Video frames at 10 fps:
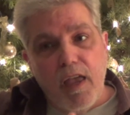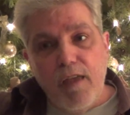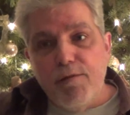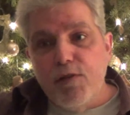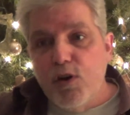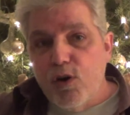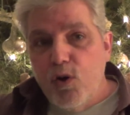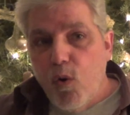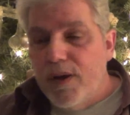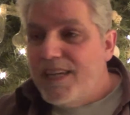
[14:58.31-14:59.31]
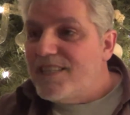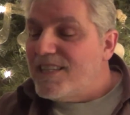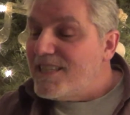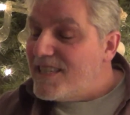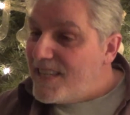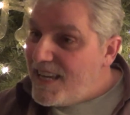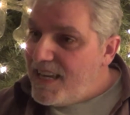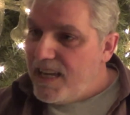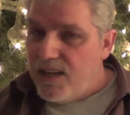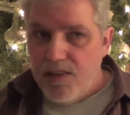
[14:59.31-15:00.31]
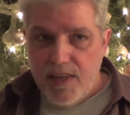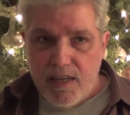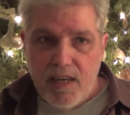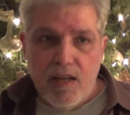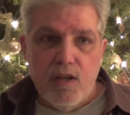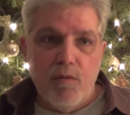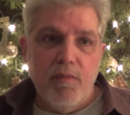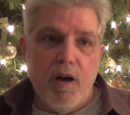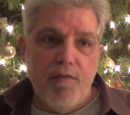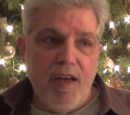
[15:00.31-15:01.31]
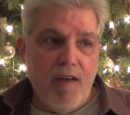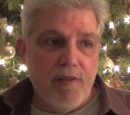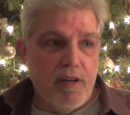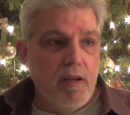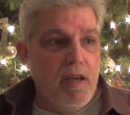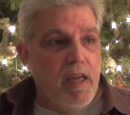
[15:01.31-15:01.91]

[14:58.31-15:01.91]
if you're going to see the kingdom of heaven.